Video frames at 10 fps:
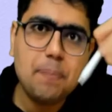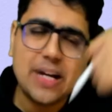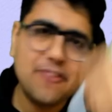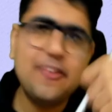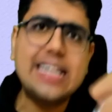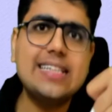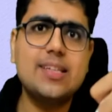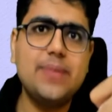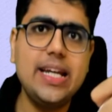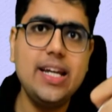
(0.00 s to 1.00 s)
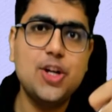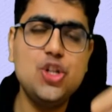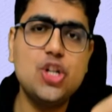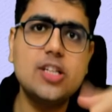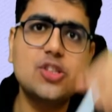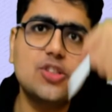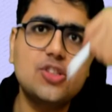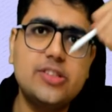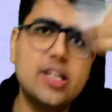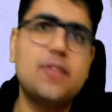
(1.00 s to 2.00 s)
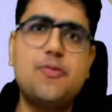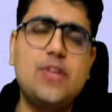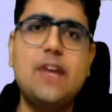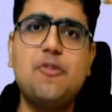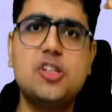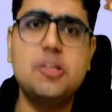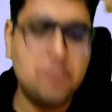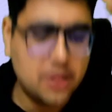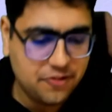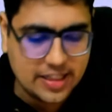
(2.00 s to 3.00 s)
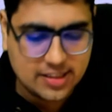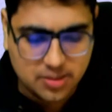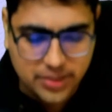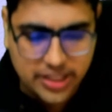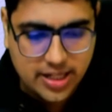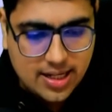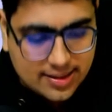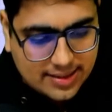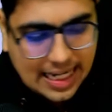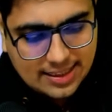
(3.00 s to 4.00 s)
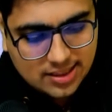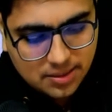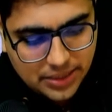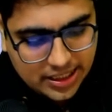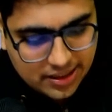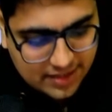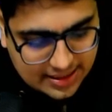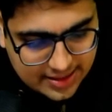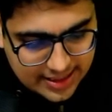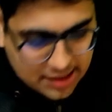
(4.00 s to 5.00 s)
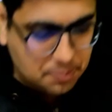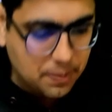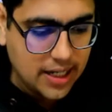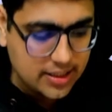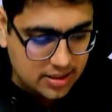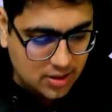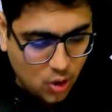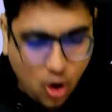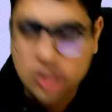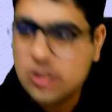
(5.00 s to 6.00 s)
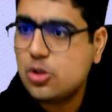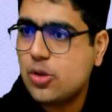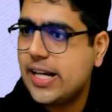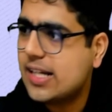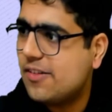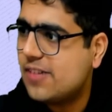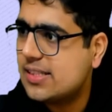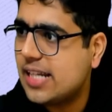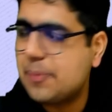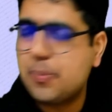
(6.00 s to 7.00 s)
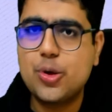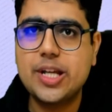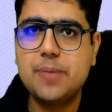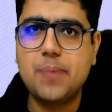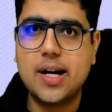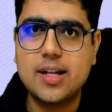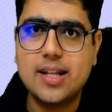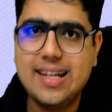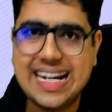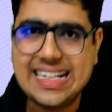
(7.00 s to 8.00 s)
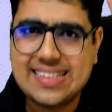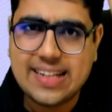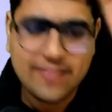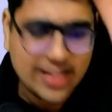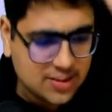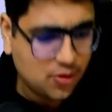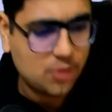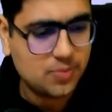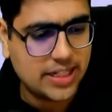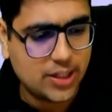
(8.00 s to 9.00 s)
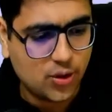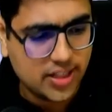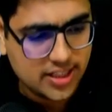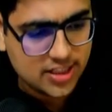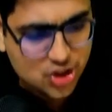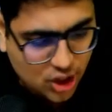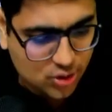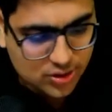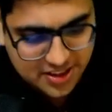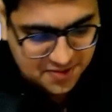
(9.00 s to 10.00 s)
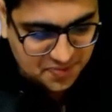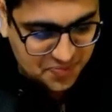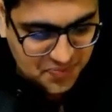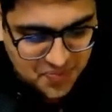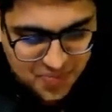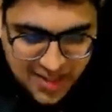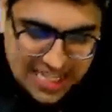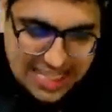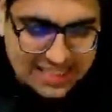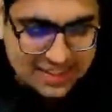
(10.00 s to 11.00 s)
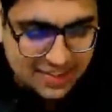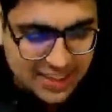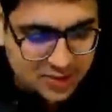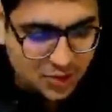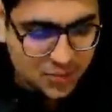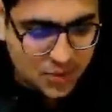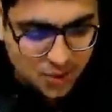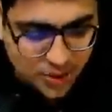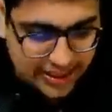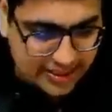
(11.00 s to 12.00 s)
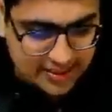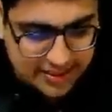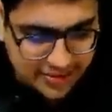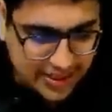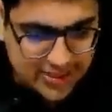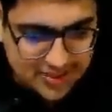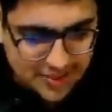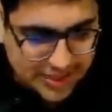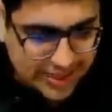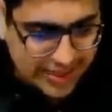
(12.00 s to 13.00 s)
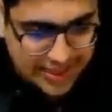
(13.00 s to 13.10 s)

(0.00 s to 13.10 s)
perfect summary? Yes, that was the perfect summary. That summary covers this part. Also, it covers the reporting part. Let's revise from that only. Chalo, sir. Let's revise from the going concern wala summary.